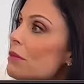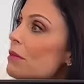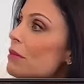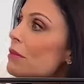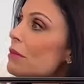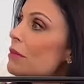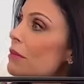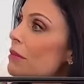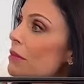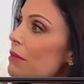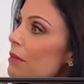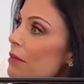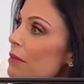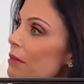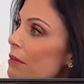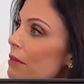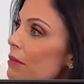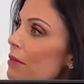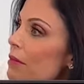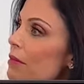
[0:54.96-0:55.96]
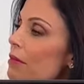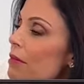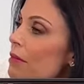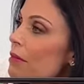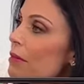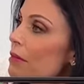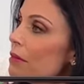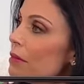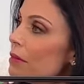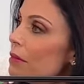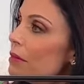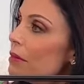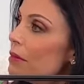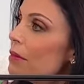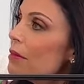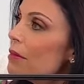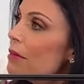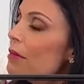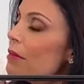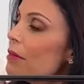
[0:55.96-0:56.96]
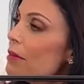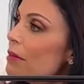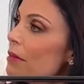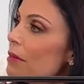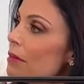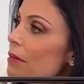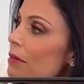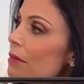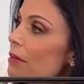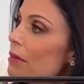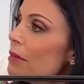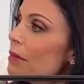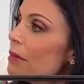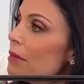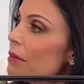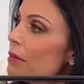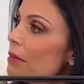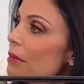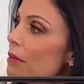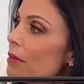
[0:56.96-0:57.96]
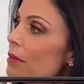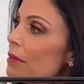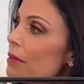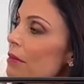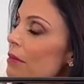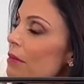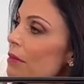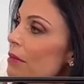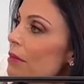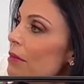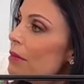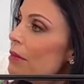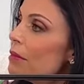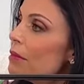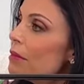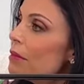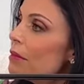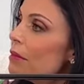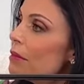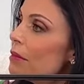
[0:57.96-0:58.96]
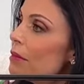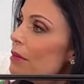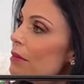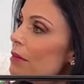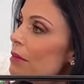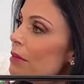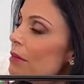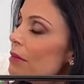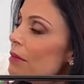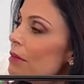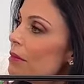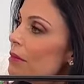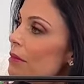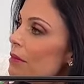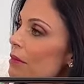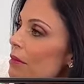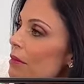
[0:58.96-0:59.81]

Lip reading: No words are spoken by the person on screen.